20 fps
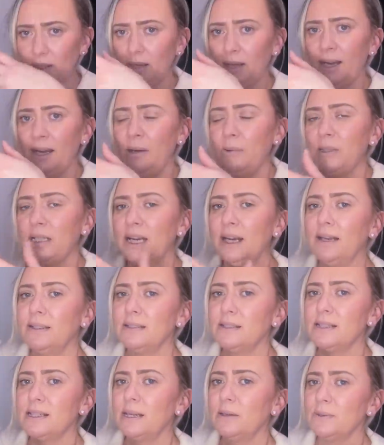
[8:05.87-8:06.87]
I would
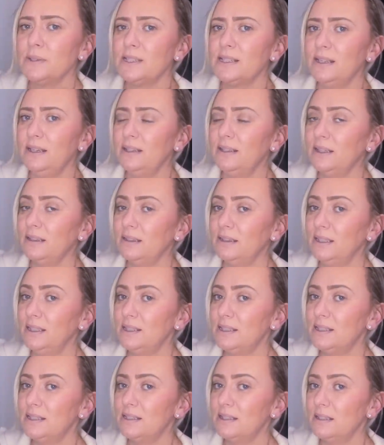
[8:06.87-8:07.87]
hands down say that
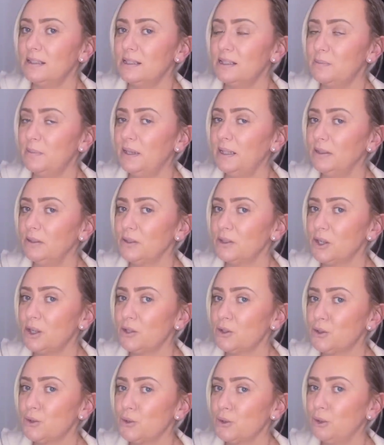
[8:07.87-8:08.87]
this smells
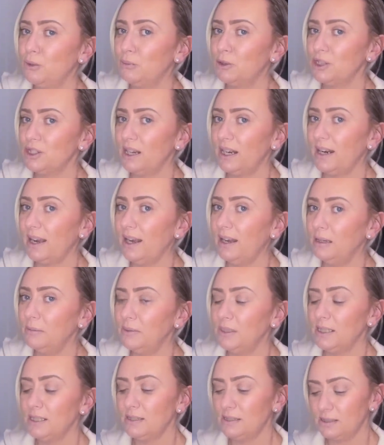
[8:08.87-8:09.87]
so much like
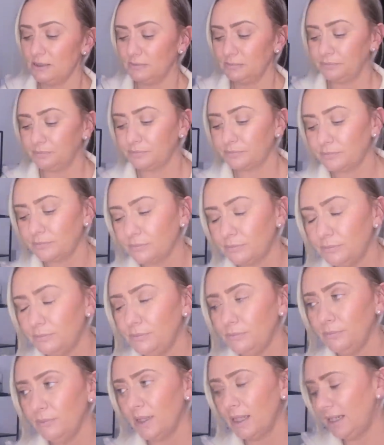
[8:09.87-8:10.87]
Elemis.
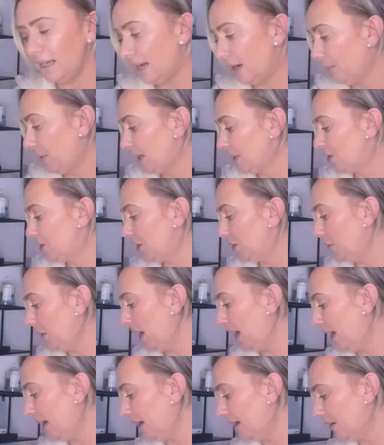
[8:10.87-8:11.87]
Now, I do
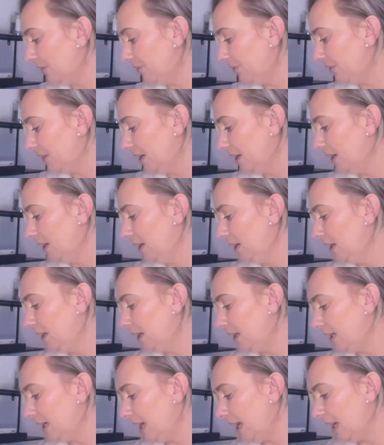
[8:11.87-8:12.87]
have
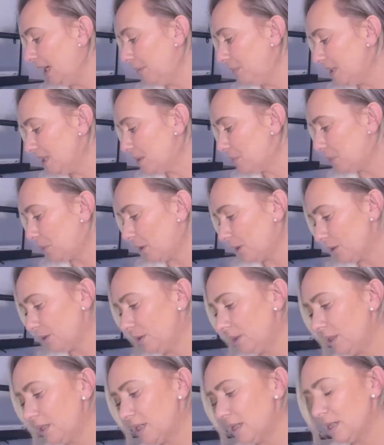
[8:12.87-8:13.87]
an Elemis
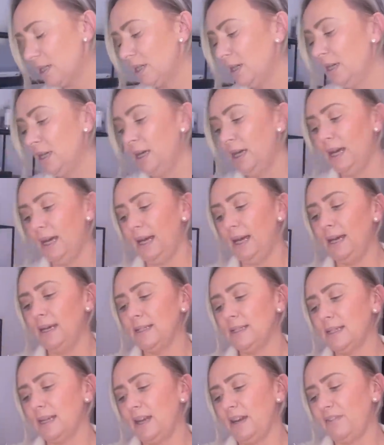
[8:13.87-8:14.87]
product,
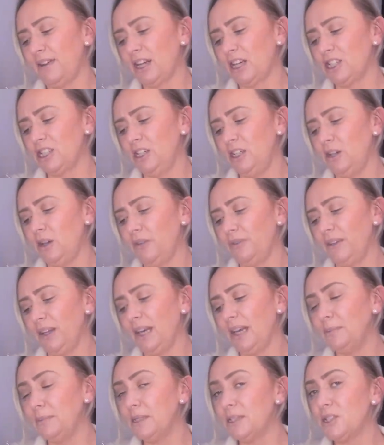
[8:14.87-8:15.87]
and I've actually got the
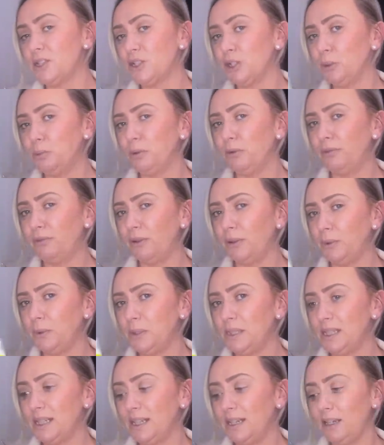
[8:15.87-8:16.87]
Elemis Superfood
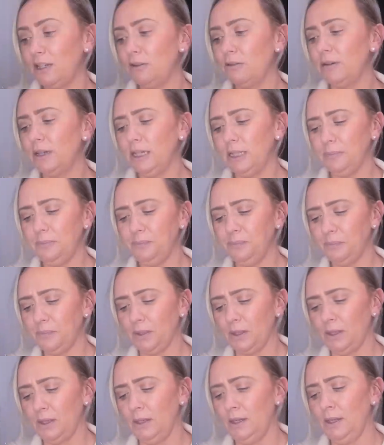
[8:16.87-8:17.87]
Day Cream.
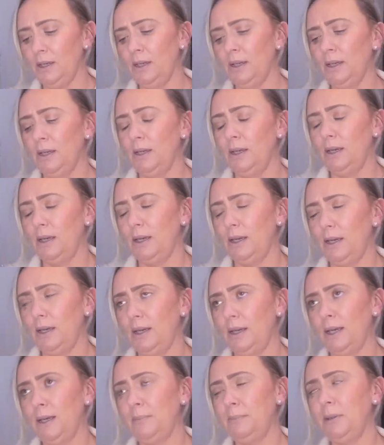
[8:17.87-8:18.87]

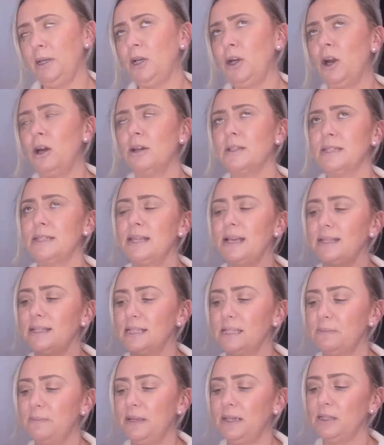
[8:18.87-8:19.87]
And because that
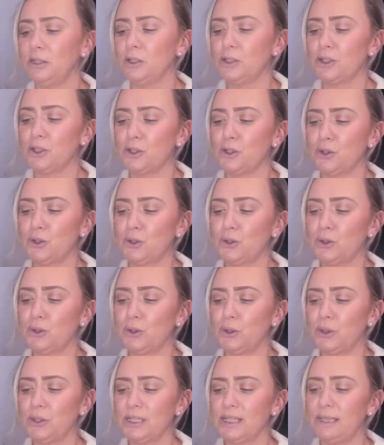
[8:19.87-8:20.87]
smells
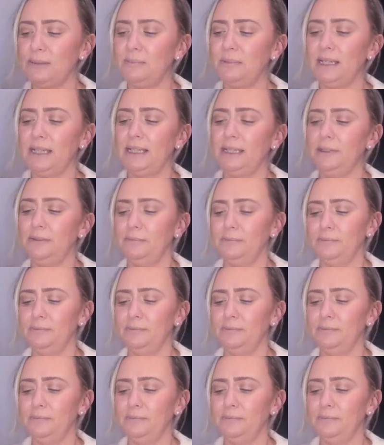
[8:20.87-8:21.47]
so similar